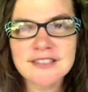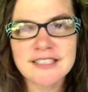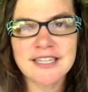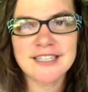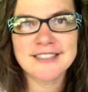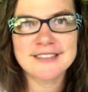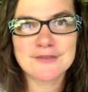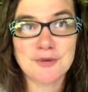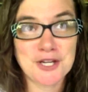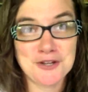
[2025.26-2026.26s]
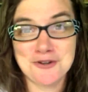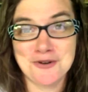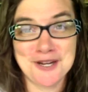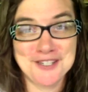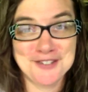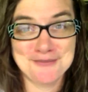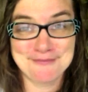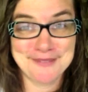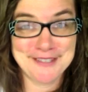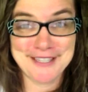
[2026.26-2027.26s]
when are you going to
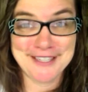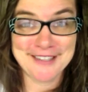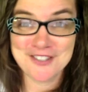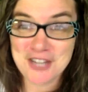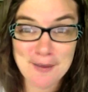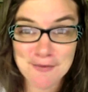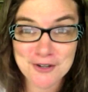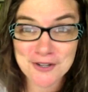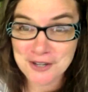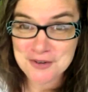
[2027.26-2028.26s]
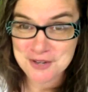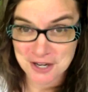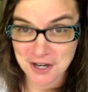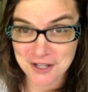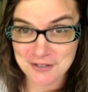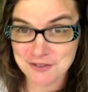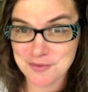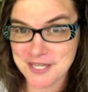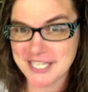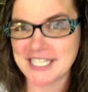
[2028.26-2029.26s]
shop for your own yarn if you
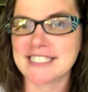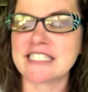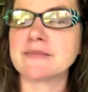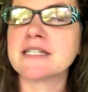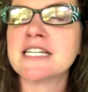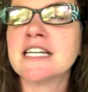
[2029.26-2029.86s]
wanted to get some?